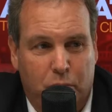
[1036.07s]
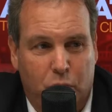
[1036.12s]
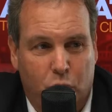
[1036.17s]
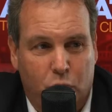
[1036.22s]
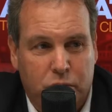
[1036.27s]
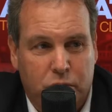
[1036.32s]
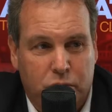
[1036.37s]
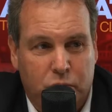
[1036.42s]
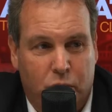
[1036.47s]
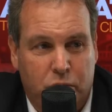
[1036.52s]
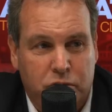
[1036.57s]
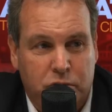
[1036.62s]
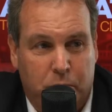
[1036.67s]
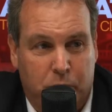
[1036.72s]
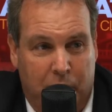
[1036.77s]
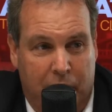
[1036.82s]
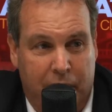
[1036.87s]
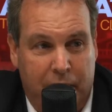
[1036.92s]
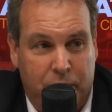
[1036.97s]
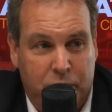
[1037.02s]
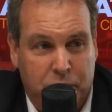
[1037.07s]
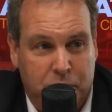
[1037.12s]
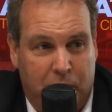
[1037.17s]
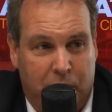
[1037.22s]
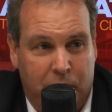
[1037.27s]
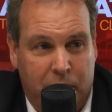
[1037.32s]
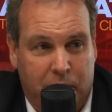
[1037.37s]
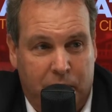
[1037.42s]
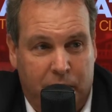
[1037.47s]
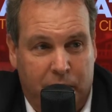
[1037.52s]
more towards a buyer's
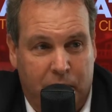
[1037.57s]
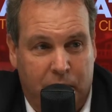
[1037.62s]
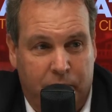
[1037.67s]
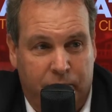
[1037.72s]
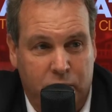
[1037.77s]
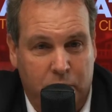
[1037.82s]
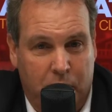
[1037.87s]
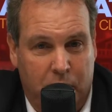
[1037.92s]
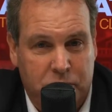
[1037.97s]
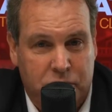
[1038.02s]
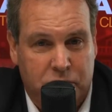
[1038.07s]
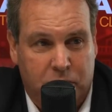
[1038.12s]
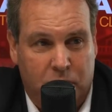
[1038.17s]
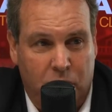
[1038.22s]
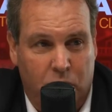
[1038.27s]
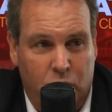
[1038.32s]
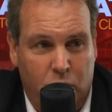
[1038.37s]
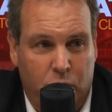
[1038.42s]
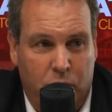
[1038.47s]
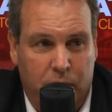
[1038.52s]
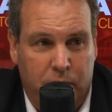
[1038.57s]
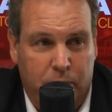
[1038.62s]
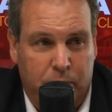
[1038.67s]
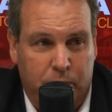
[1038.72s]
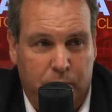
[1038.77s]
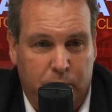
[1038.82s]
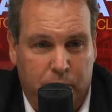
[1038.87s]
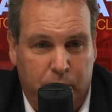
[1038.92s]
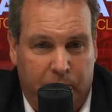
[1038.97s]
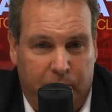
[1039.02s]
market. Now, a few months ago,
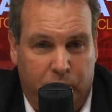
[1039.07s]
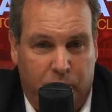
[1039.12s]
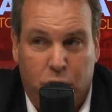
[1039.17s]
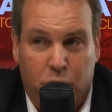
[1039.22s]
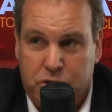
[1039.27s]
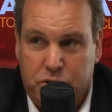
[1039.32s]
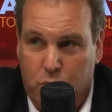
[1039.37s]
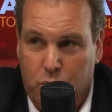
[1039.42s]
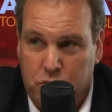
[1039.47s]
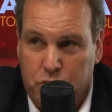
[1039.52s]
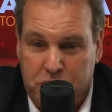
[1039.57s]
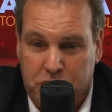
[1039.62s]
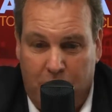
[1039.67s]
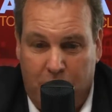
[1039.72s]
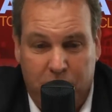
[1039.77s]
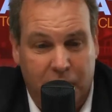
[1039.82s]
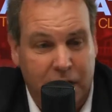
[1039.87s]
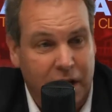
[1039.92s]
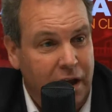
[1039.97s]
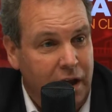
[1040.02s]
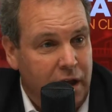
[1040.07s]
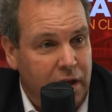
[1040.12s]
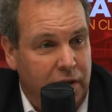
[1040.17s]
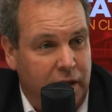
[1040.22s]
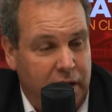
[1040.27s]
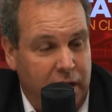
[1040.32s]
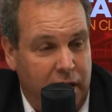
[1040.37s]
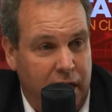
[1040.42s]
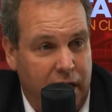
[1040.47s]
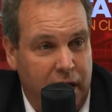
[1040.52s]
before school started,
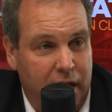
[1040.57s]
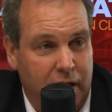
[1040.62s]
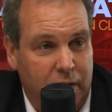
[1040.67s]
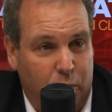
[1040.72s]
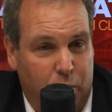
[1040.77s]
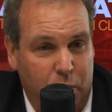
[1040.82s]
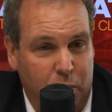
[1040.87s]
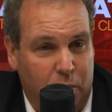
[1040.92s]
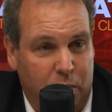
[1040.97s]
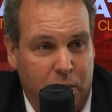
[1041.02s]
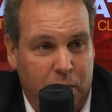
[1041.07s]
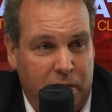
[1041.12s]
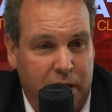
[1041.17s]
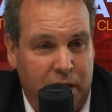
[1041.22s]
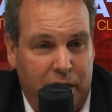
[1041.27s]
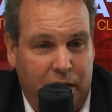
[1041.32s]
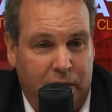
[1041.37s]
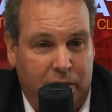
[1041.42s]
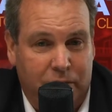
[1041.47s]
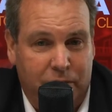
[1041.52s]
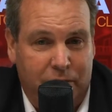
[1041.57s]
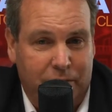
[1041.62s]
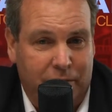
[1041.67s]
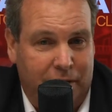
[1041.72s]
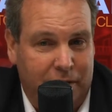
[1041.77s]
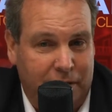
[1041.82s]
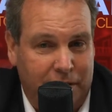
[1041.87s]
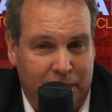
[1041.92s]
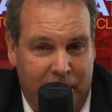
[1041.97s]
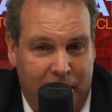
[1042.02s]
then we were getting
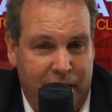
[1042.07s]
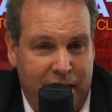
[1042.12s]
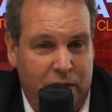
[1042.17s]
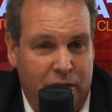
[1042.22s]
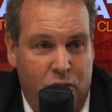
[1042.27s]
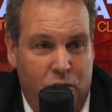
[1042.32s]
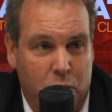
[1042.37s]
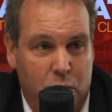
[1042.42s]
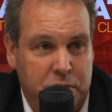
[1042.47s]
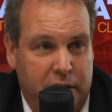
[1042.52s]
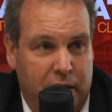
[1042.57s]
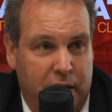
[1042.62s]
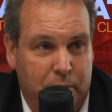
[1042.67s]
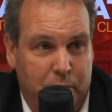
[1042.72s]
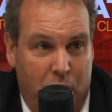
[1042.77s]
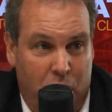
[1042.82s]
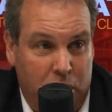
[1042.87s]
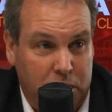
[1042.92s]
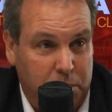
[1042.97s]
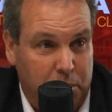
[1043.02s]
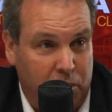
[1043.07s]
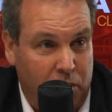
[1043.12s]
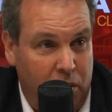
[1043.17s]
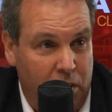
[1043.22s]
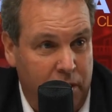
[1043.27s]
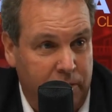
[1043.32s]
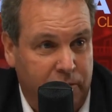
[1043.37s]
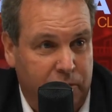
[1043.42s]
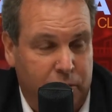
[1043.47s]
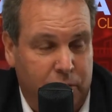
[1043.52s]
a lot of homes that had multiple
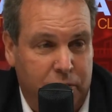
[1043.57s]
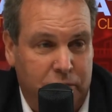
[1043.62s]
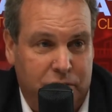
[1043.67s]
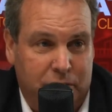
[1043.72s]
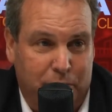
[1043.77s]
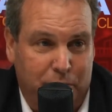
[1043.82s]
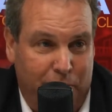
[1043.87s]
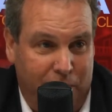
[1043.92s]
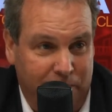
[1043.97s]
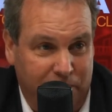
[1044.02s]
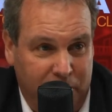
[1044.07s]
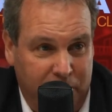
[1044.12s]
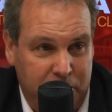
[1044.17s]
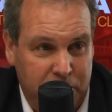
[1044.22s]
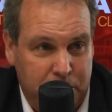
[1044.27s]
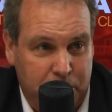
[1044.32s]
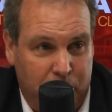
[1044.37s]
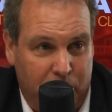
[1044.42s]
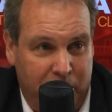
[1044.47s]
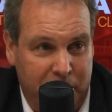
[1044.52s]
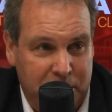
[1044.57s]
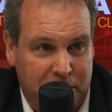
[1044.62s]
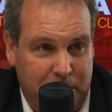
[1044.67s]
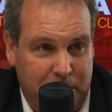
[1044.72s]
offers, above list price.